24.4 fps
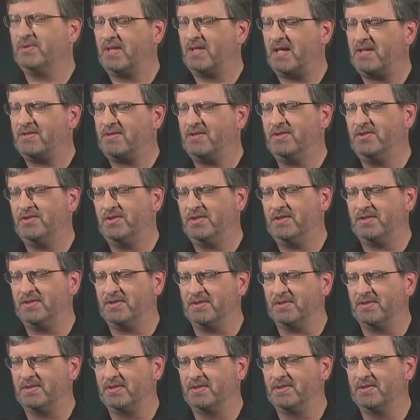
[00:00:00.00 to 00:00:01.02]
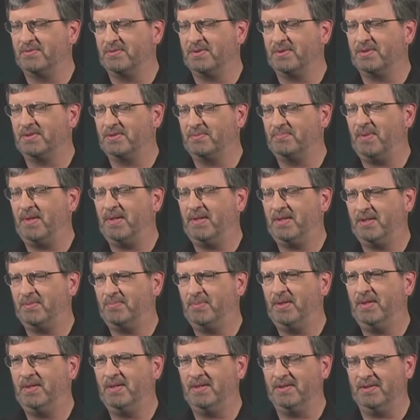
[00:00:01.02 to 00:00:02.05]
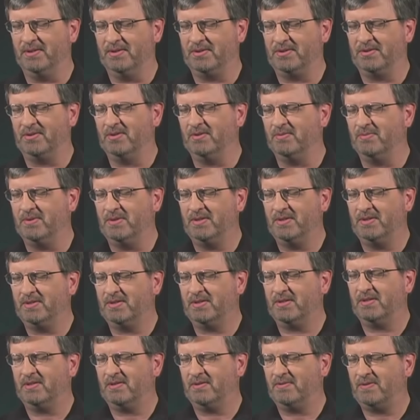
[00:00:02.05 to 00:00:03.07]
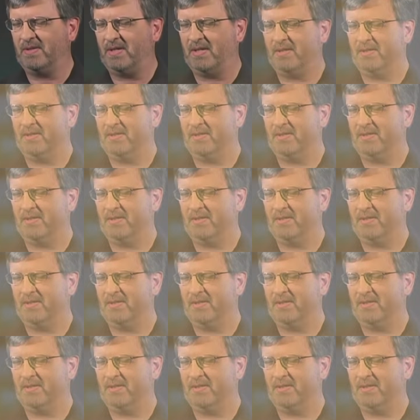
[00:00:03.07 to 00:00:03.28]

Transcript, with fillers: was actually Jesus was speak, speaking this to me. He said, if